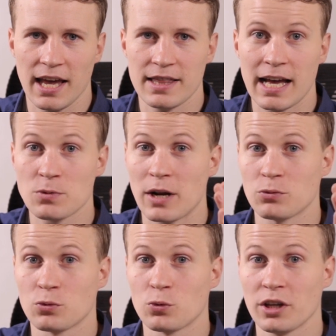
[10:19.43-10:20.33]
And that's what
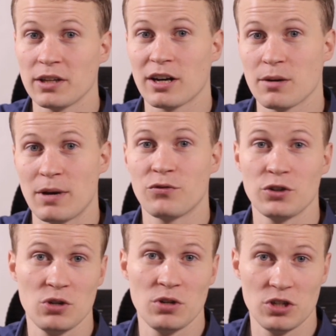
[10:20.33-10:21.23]
I'd really recommend
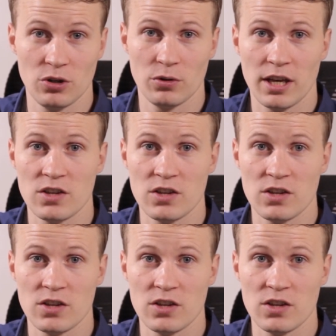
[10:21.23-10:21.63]
for you to do,